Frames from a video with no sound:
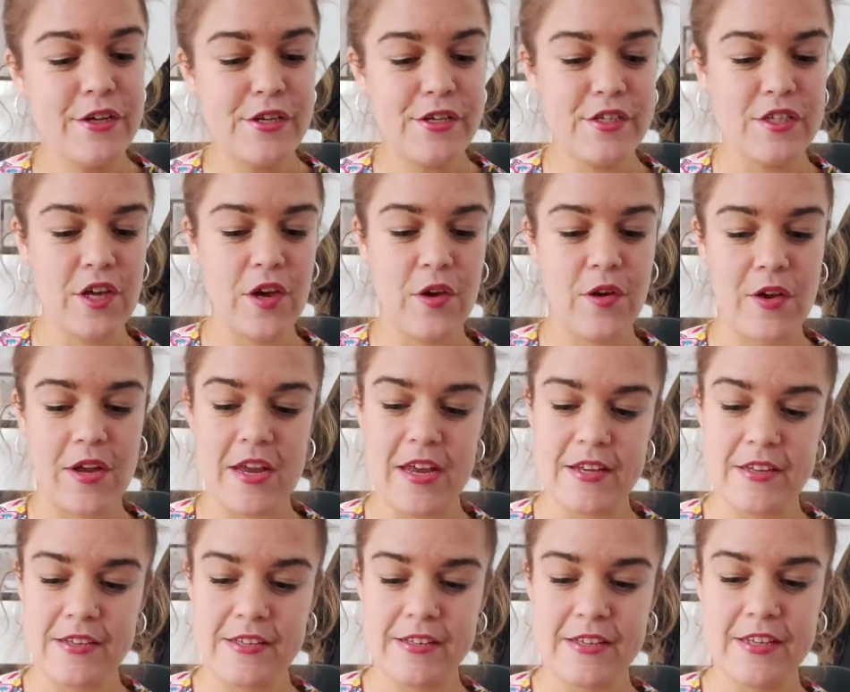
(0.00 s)
So
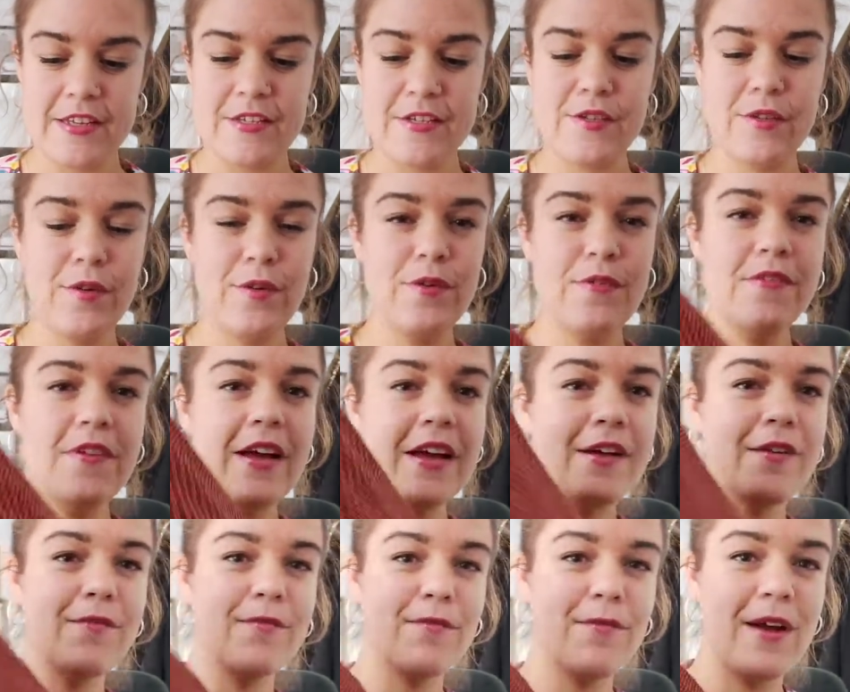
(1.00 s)
it's this sort of
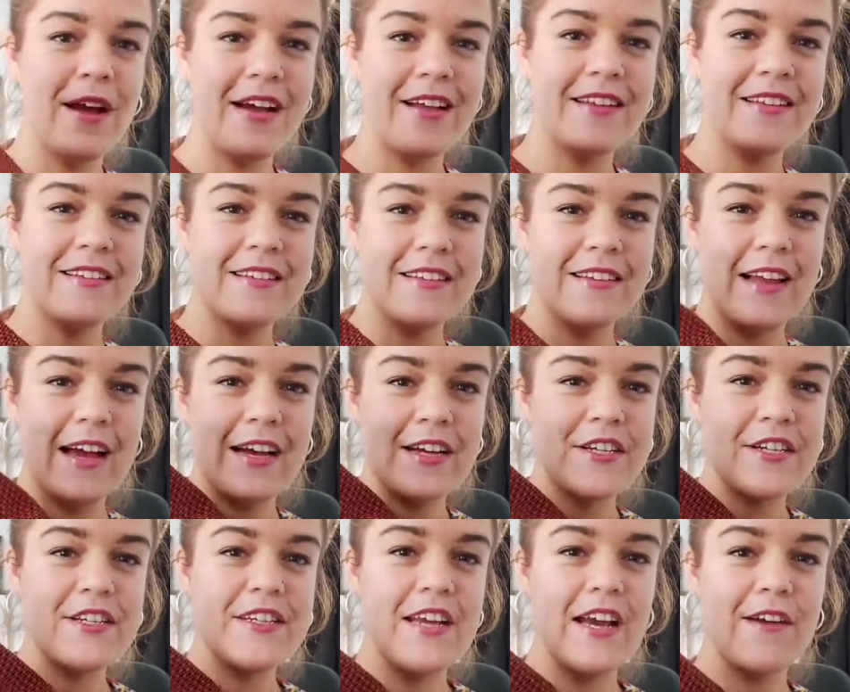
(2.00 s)
like red
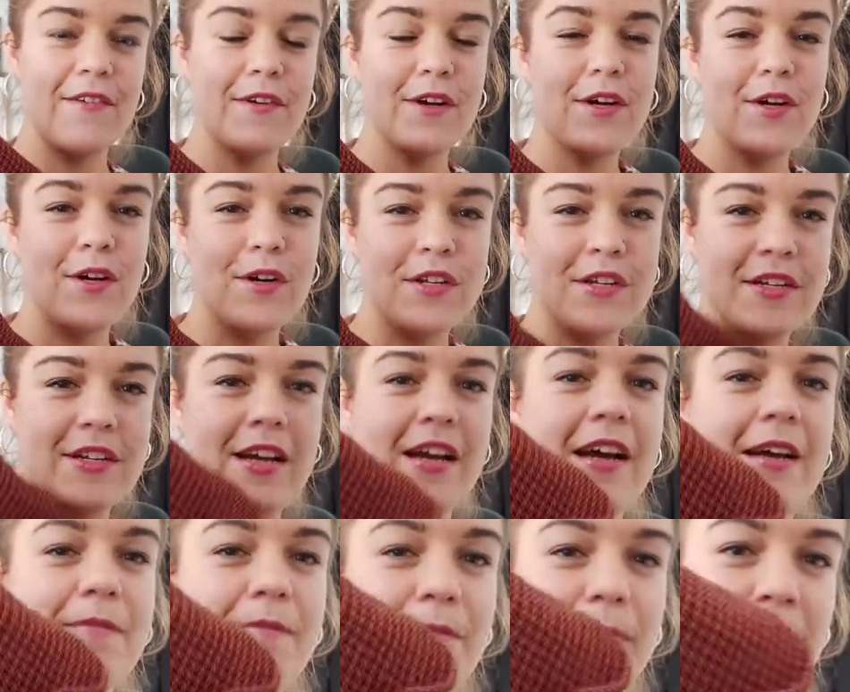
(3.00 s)
/ terracotta
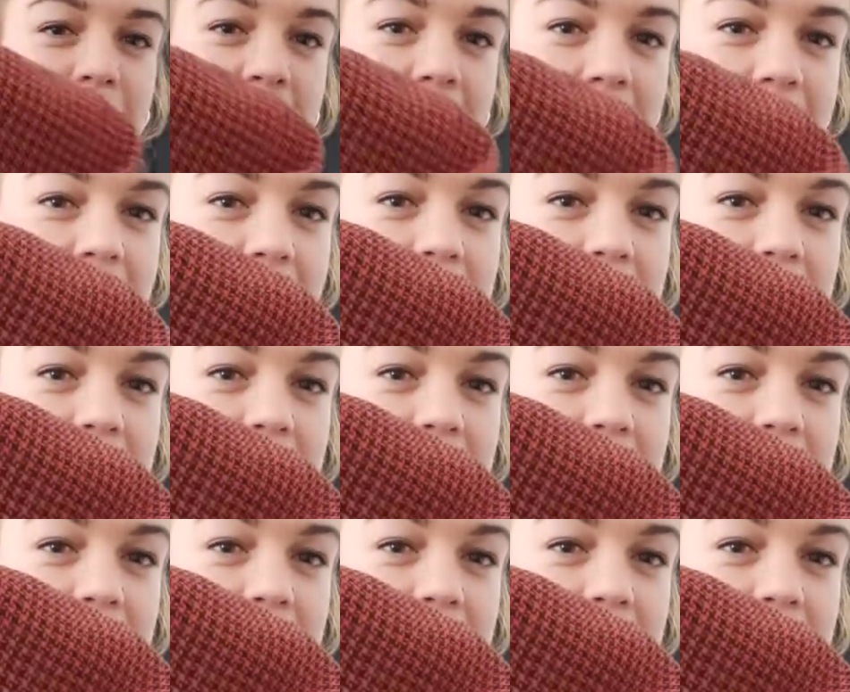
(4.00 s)
and black